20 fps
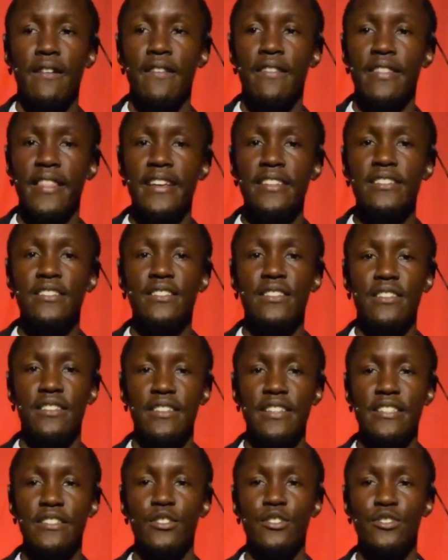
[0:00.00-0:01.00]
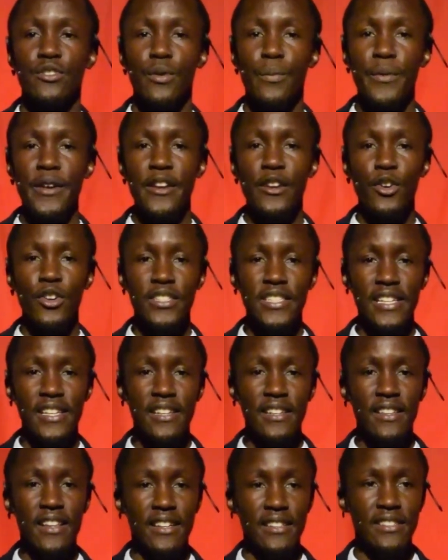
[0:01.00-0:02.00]
It's also been noted
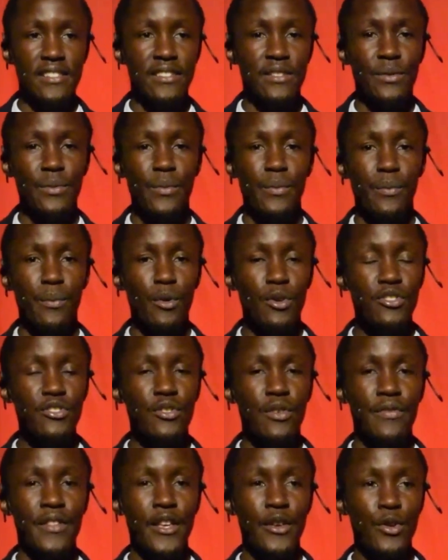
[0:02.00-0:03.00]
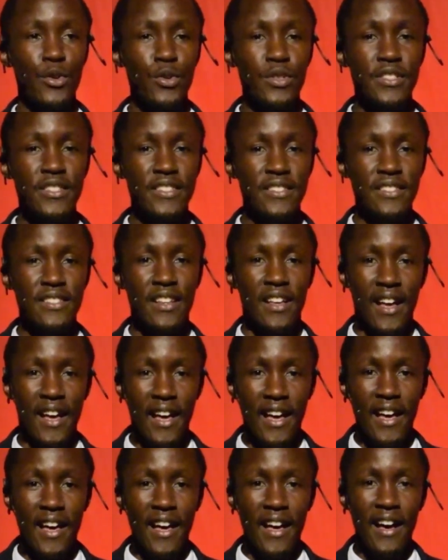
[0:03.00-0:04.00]
that most of the youth
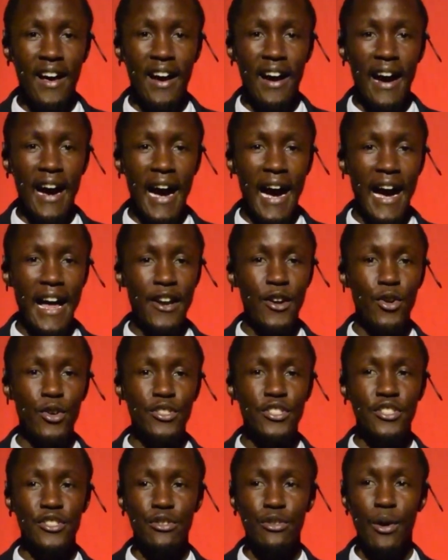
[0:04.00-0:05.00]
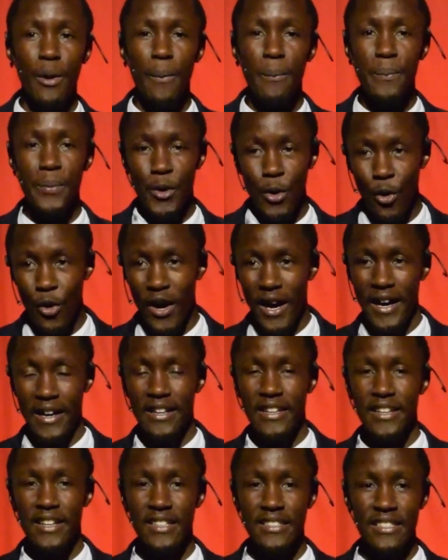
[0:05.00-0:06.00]
are not
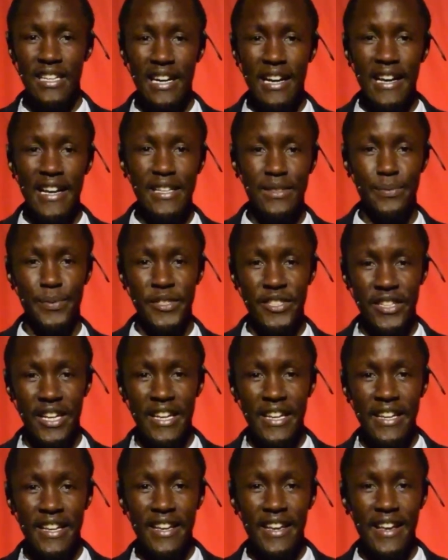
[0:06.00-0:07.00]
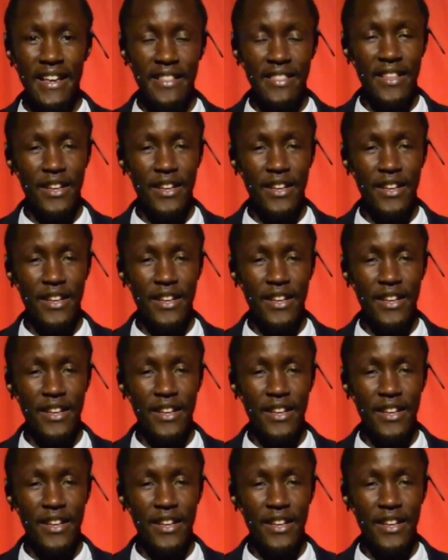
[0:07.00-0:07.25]
pro-agriculture, especially in the